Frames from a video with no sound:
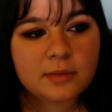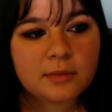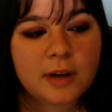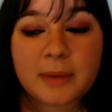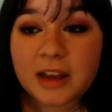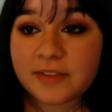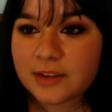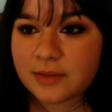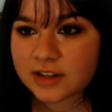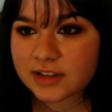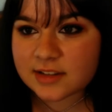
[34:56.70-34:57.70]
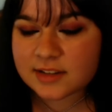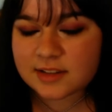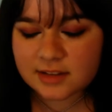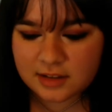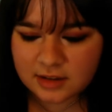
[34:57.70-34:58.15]
my favorite
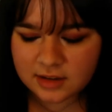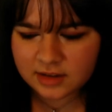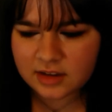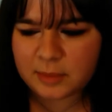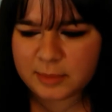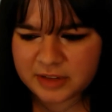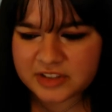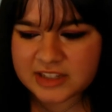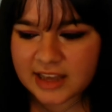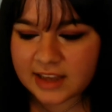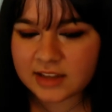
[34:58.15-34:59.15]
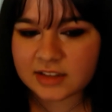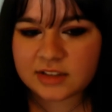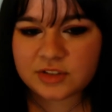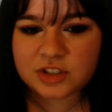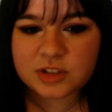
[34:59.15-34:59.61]
is A Bit of a Day,
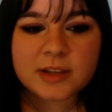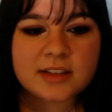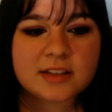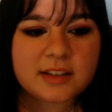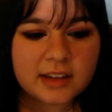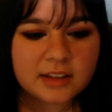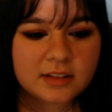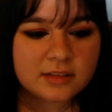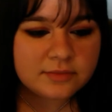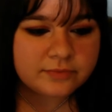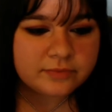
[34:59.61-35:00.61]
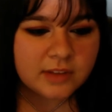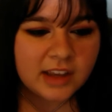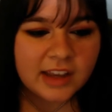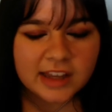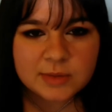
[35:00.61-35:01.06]
just because, like,
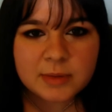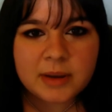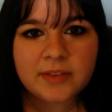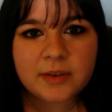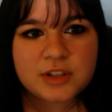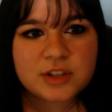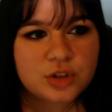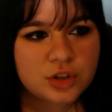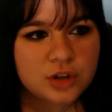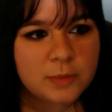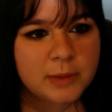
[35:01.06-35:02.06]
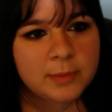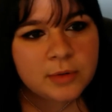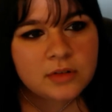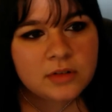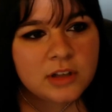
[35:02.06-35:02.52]
it's one of my favorites to show people